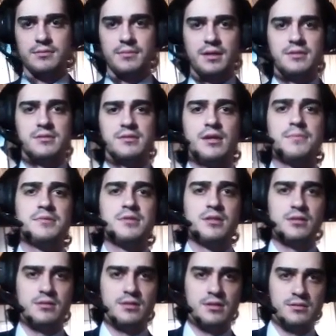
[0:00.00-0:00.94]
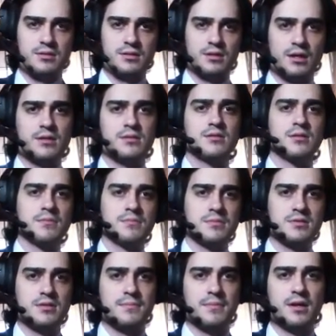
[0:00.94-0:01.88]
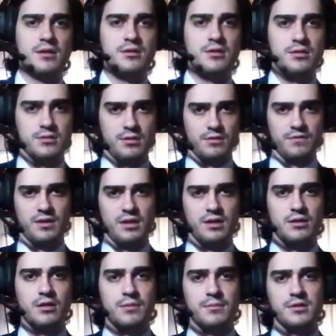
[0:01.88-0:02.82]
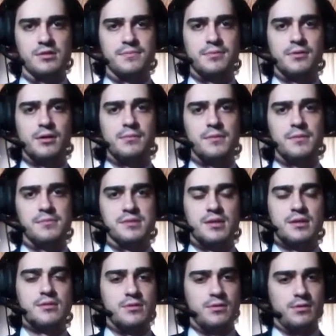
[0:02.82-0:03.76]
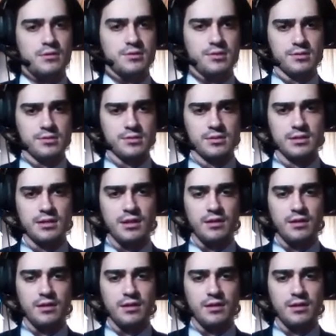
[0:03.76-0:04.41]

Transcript: my subject is customs dimensions of e-commerce problems and solutions.